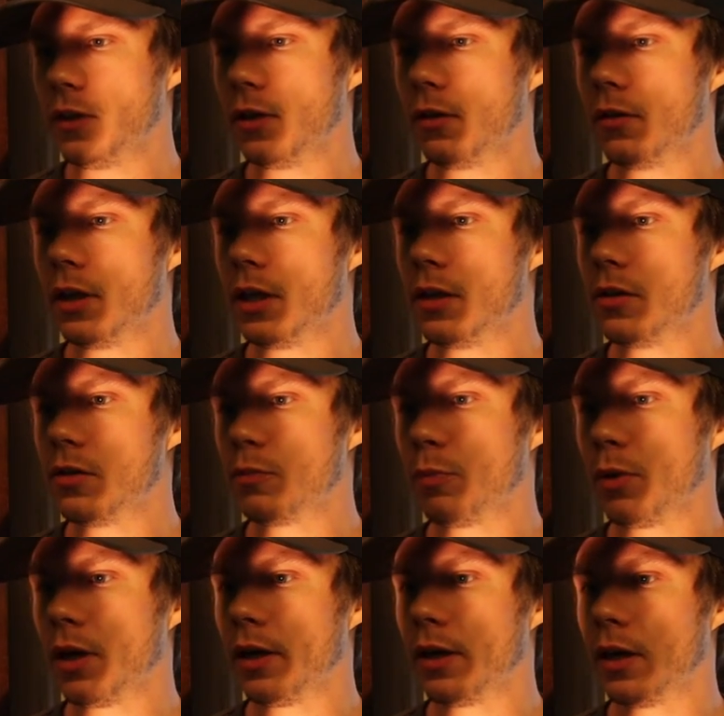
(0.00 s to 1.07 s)
video is
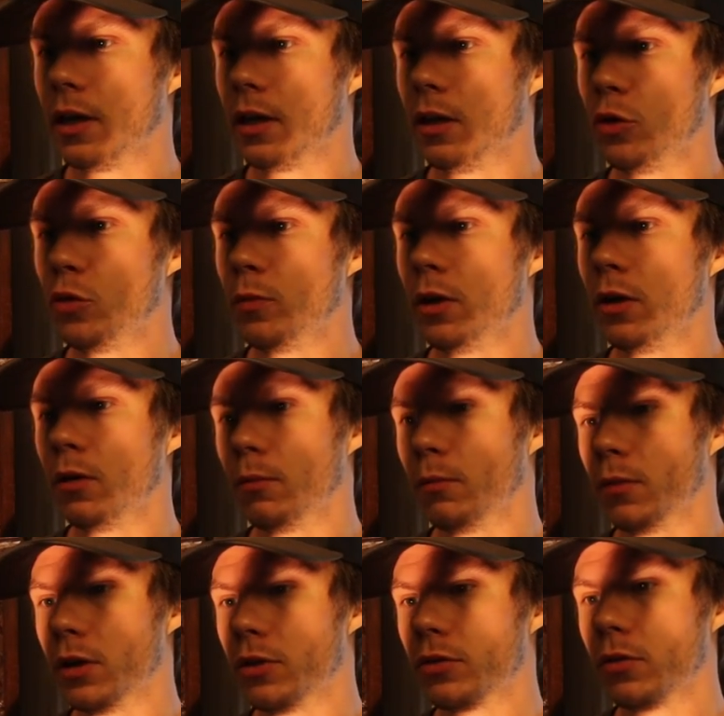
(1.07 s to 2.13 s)
by
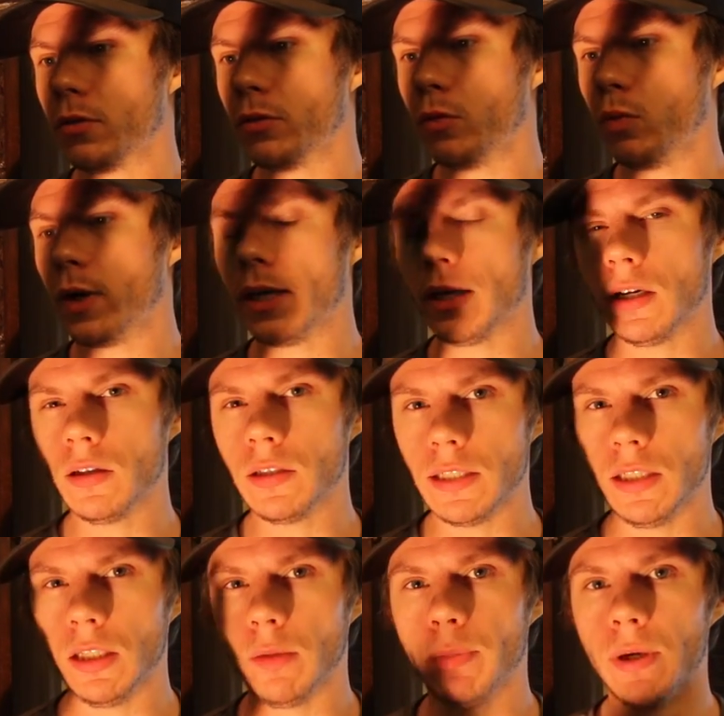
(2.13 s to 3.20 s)
Illuminum, it's called White
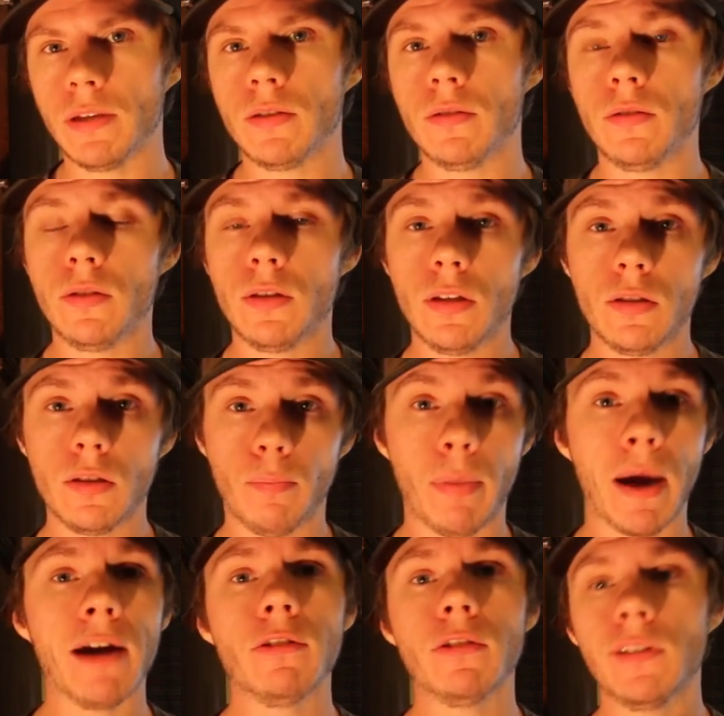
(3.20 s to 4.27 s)
Gardenia Petals. This
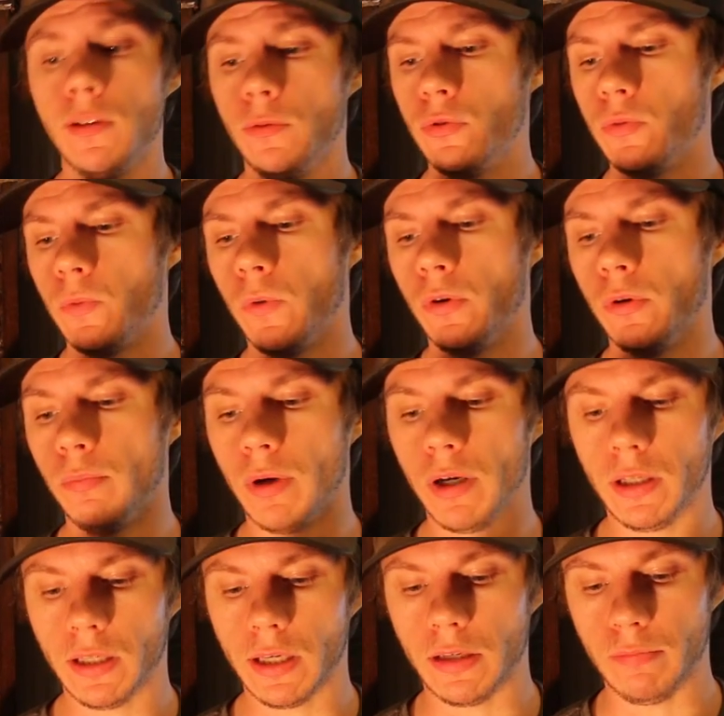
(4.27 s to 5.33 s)
apparently was worn
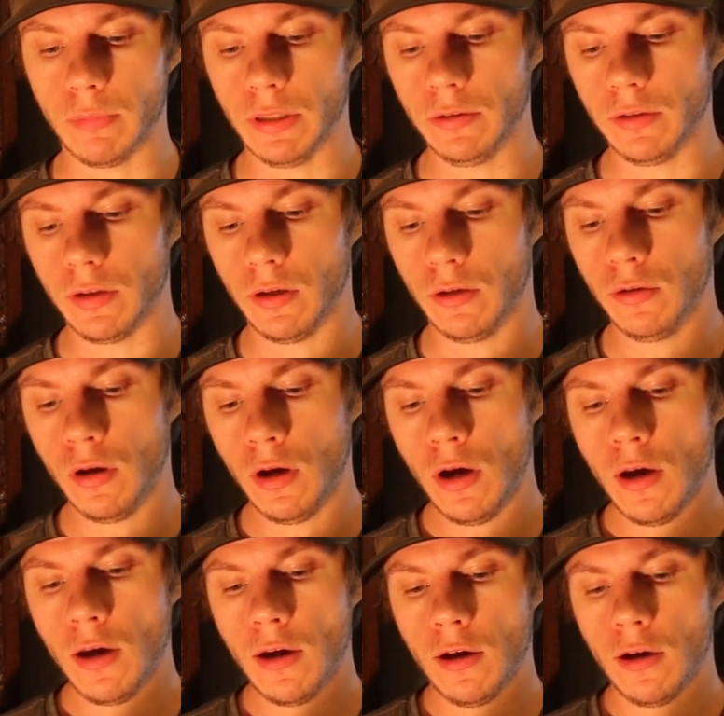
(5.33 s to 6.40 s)
by Kate Middleton
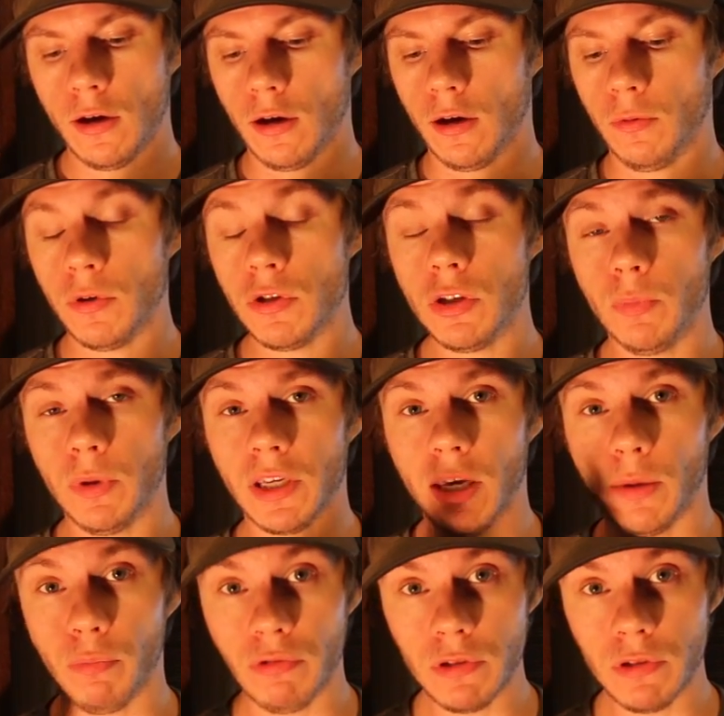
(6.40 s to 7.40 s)
uh, when she became